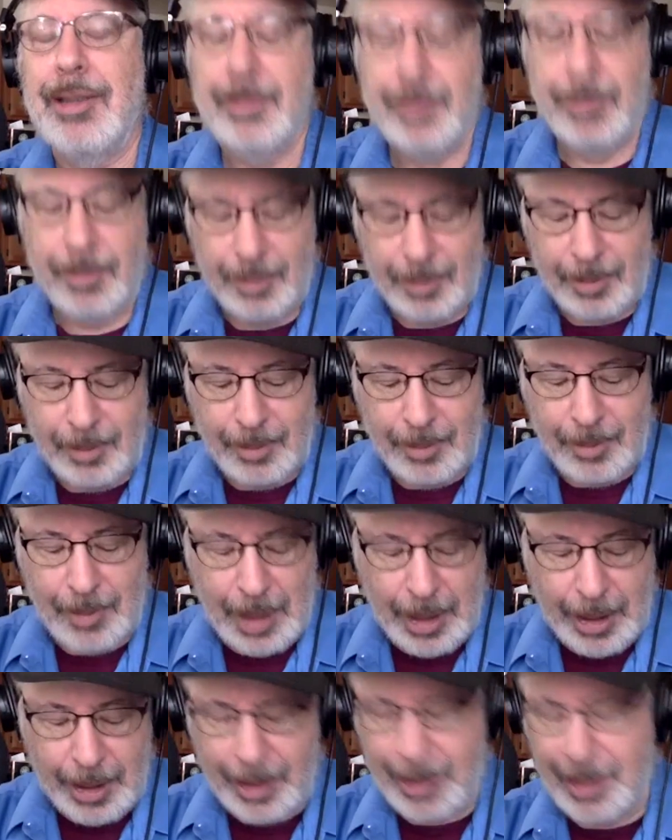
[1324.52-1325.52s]
and
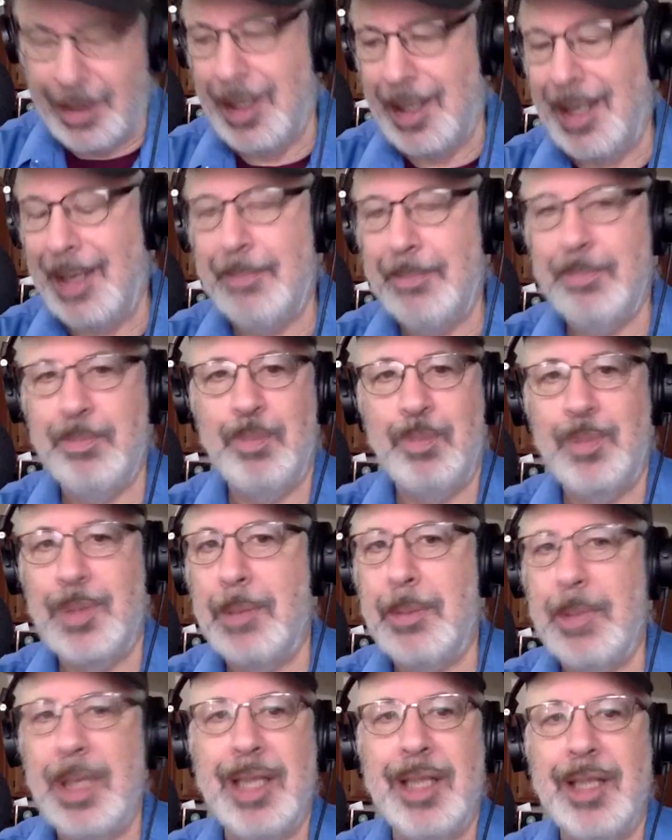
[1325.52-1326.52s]
uh,
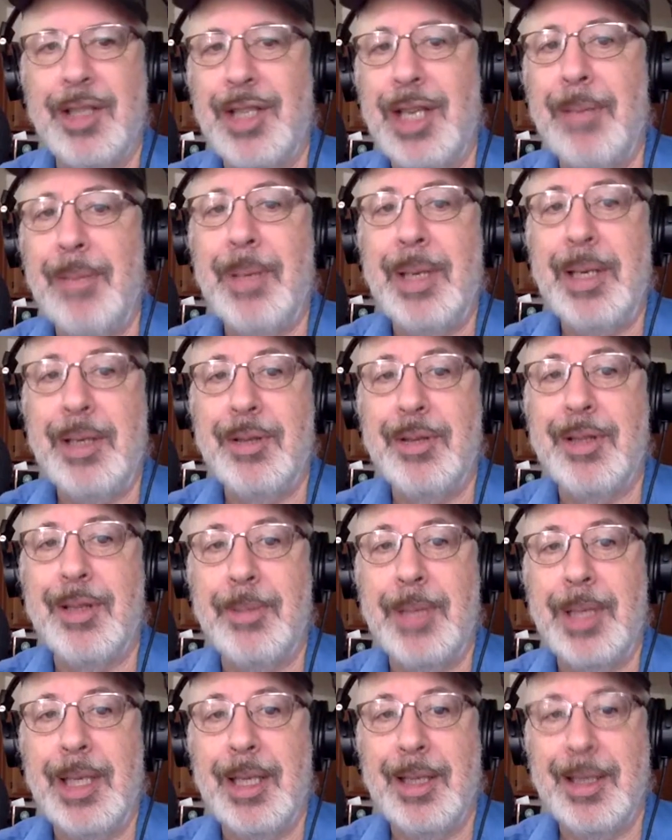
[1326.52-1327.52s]
I'm I'm not in the shape I
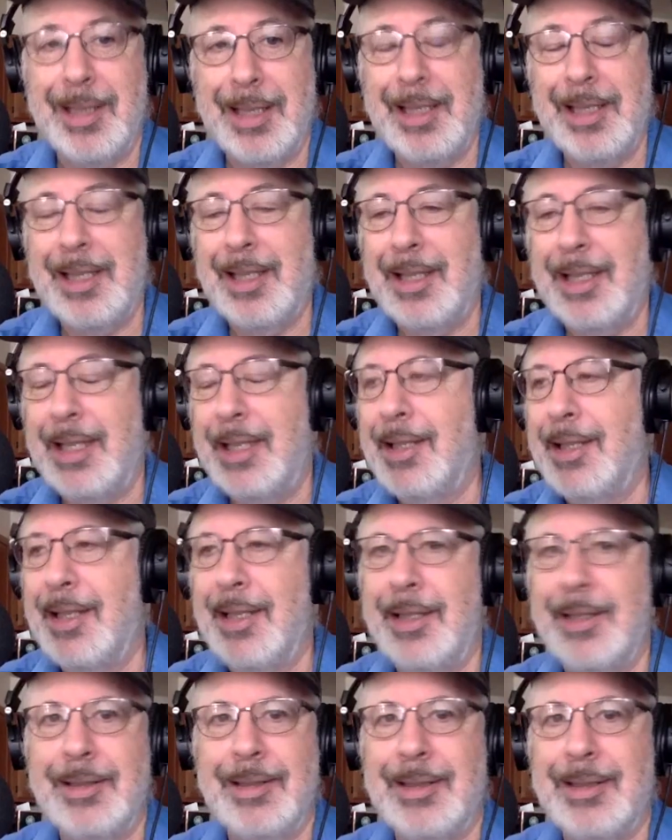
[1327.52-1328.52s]
used to be. I'll tell you
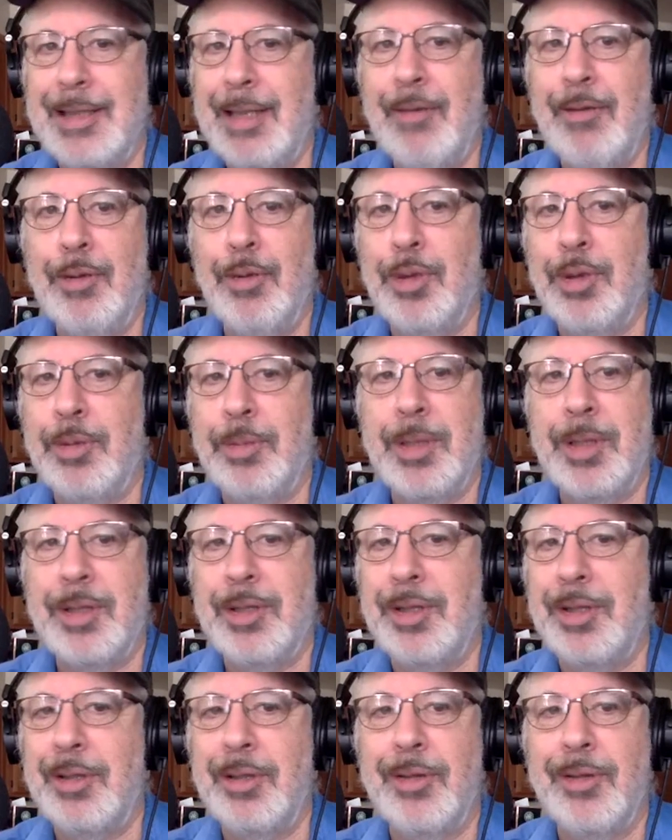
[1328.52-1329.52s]
that. I never was
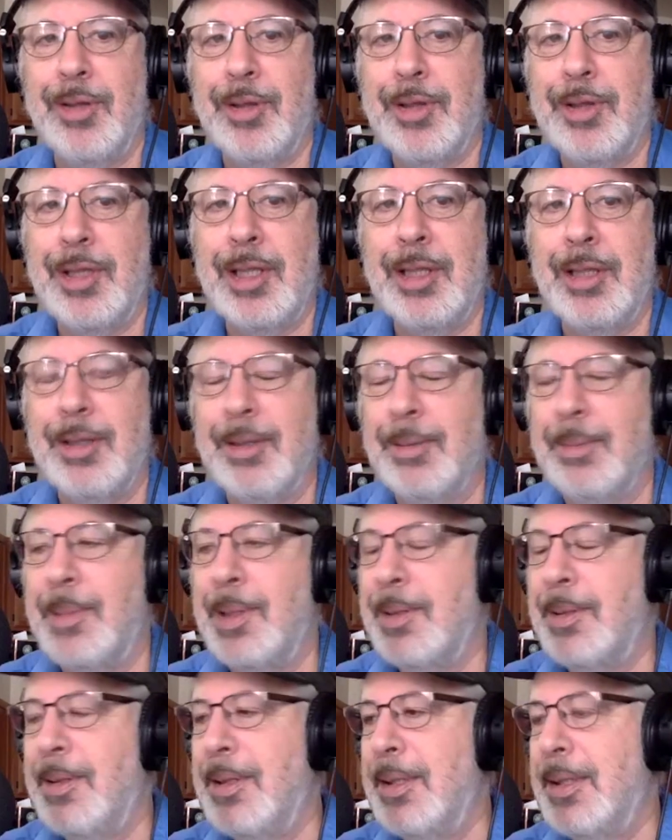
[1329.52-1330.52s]
Mr. Universe
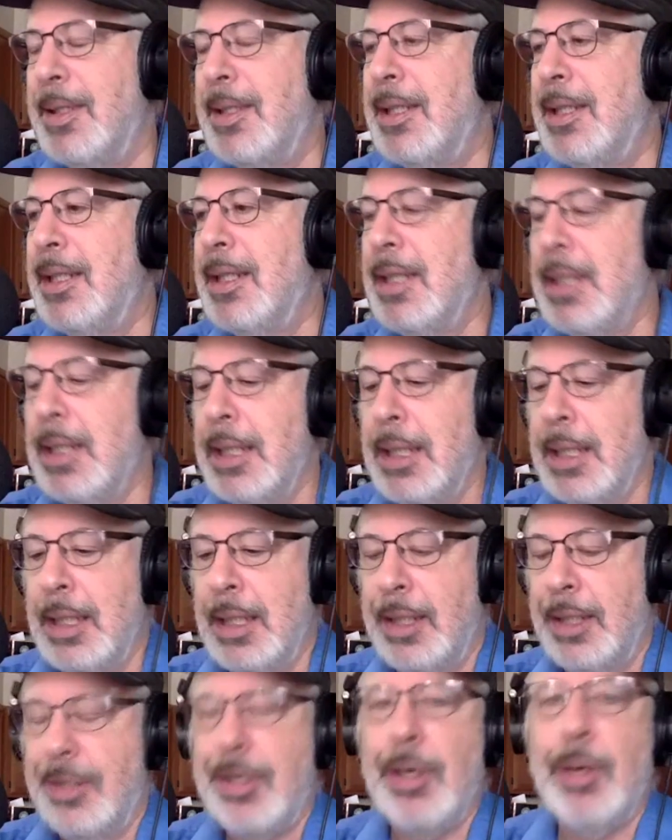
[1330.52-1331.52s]
either, but
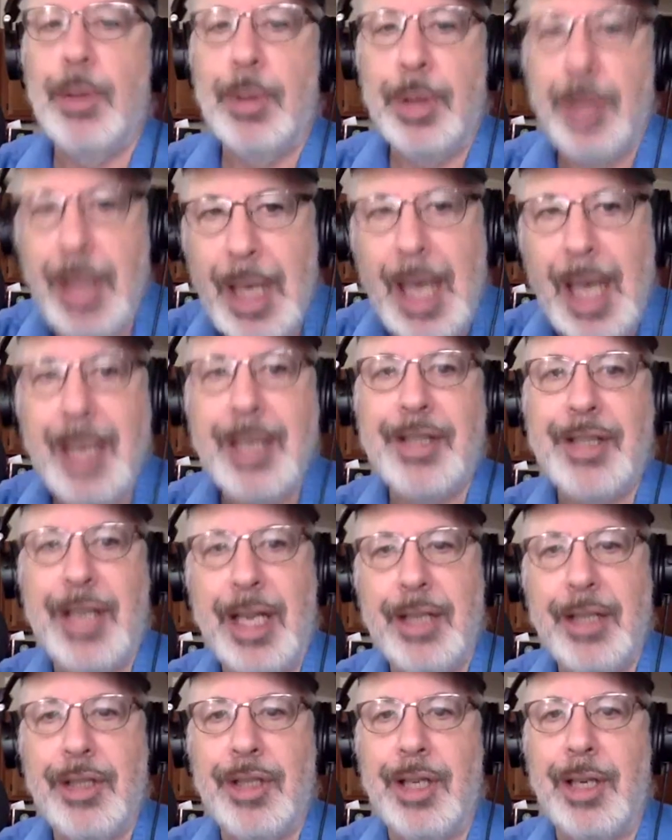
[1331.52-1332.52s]
so you got
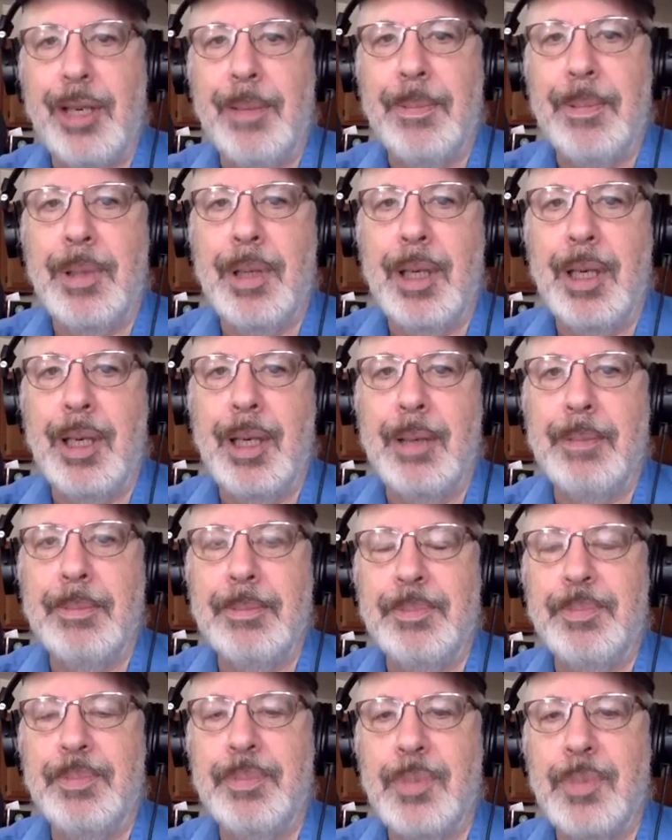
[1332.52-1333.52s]
to stay in shape
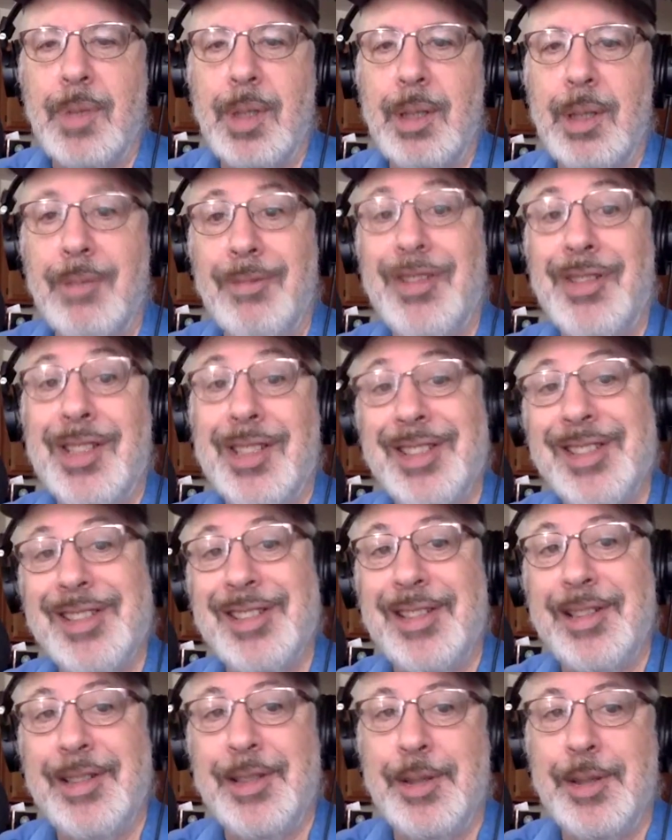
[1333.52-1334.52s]
um,
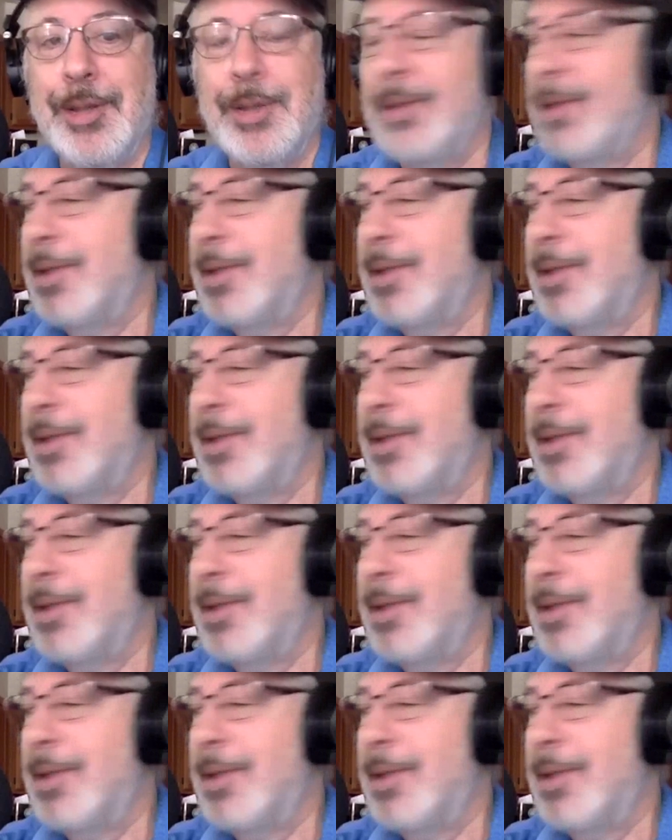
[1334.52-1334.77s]
physically